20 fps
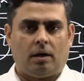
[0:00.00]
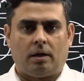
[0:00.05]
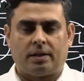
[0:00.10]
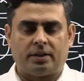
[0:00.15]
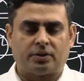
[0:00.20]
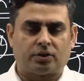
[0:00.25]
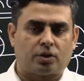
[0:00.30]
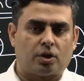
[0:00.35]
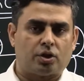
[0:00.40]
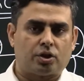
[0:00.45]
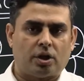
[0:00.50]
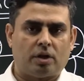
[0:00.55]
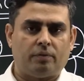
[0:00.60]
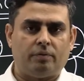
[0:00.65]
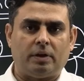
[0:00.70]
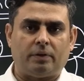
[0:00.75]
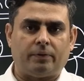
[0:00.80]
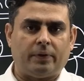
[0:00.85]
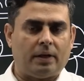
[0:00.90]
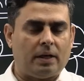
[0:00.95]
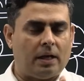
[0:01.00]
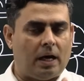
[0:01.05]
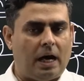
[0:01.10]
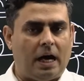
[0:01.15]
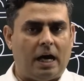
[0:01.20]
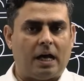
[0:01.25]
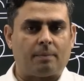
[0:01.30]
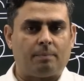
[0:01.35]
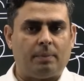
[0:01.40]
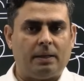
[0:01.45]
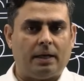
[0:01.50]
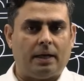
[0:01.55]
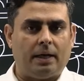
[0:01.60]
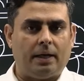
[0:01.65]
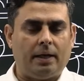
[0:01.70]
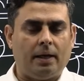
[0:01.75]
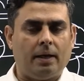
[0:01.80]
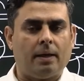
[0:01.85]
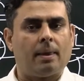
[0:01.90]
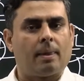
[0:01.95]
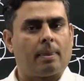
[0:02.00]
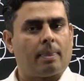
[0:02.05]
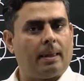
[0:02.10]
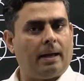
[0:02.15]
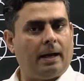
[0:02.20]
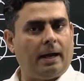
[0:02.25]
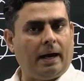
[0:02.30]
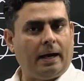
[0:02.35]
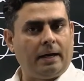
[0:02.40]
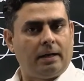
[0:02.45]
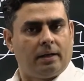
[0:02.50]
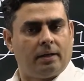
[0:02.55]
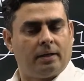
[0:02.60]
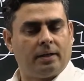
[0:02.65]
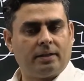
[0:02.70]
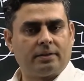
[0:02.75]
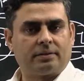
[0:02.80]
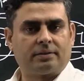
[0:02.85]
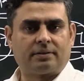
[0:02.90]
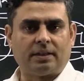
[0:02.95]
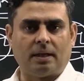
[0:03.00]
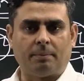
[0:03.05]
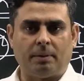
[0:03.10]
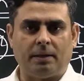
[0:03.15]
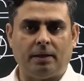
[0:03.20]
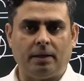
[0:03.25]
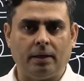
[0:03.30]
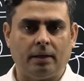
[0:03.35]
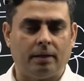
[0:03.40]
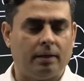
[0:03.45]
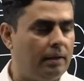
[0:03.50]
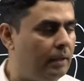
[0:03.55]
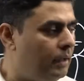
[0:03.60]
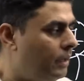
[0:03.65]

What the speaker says: discussion between RBI and SEBI,